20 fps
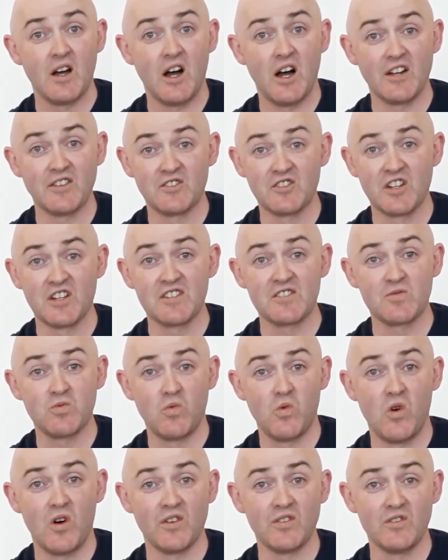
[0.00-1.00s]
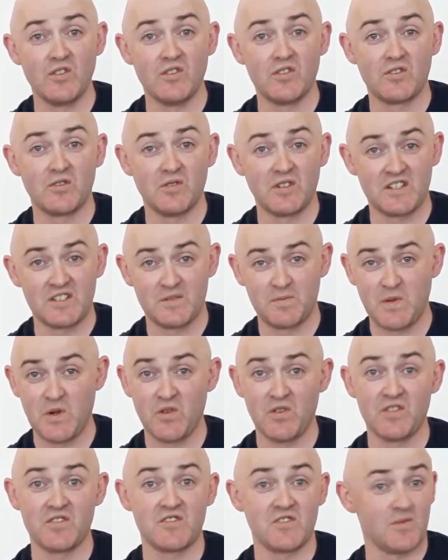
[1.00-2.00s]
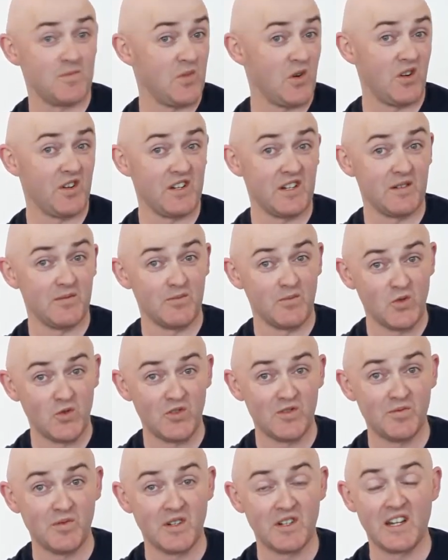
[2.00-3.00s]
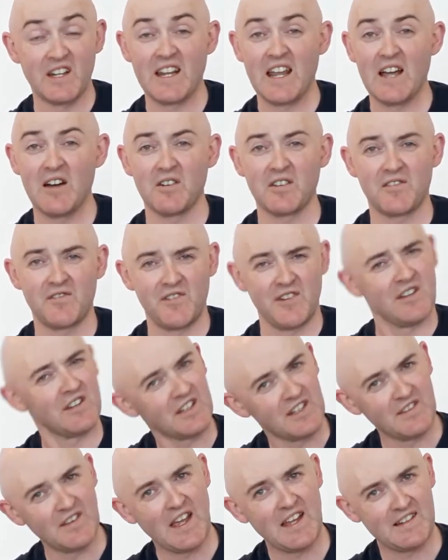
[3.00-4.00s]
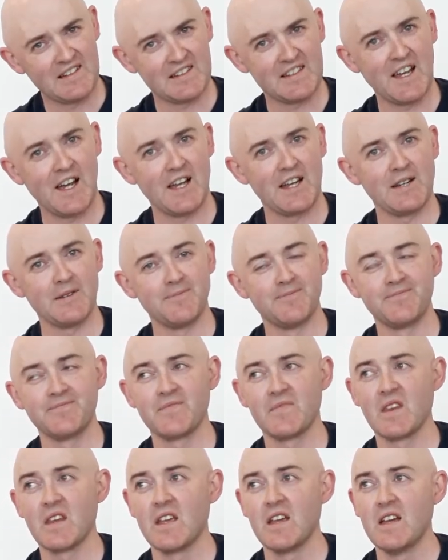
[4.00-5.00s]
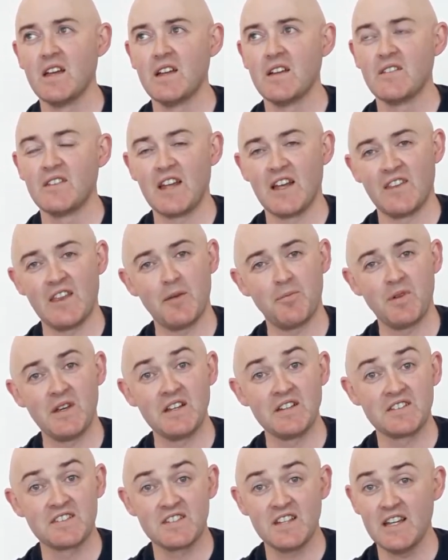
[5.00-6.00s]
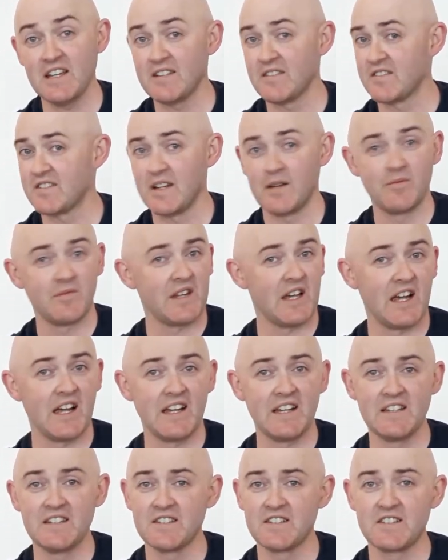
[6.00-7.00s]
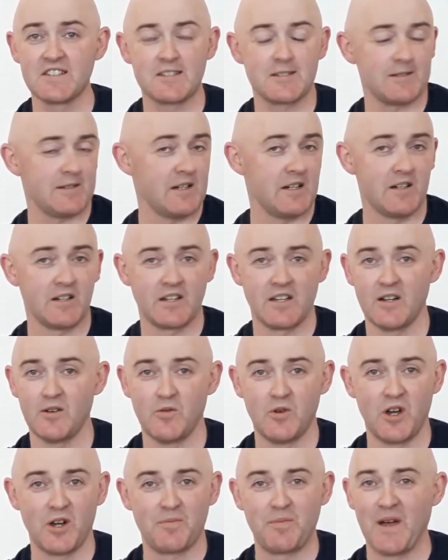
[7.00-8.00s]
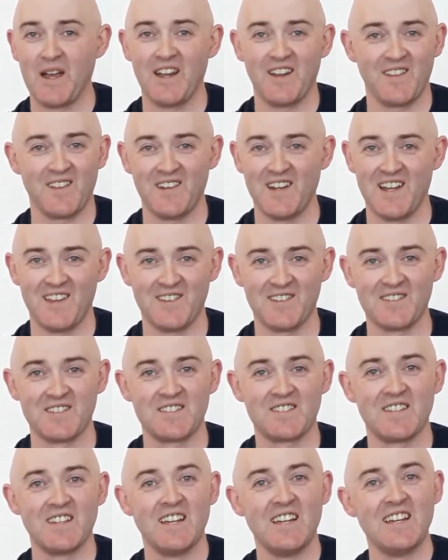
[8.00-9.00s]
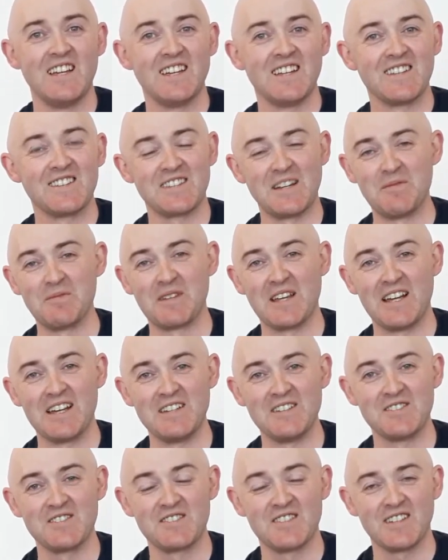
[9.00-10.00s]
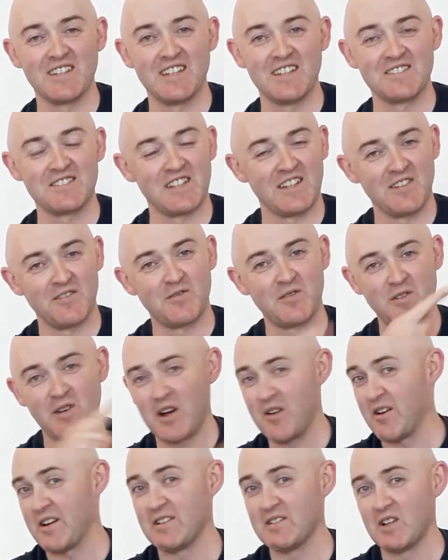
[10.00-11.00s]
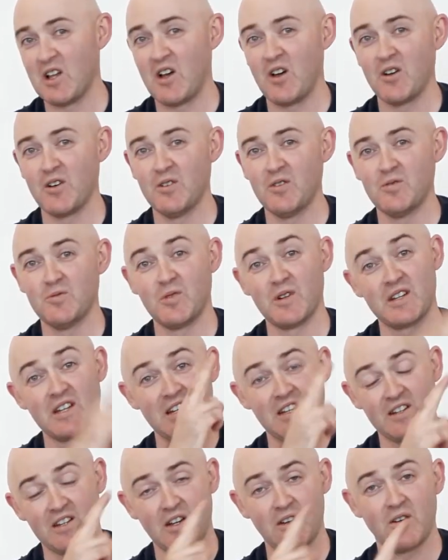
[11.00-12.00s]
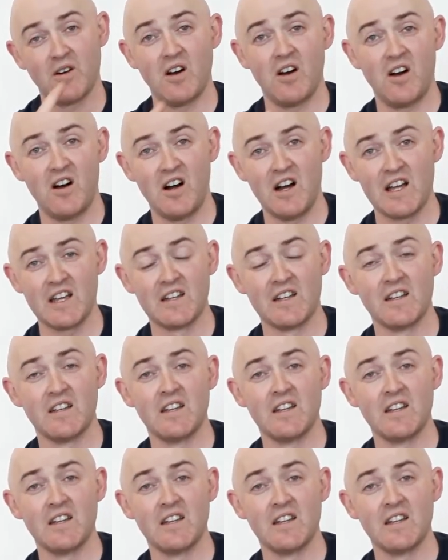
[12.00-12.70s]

I just want you to experience your body in movement and how it's feeling that day. Now that being said, some days are going to work better than others. Some days, instead of going low, we're going to go high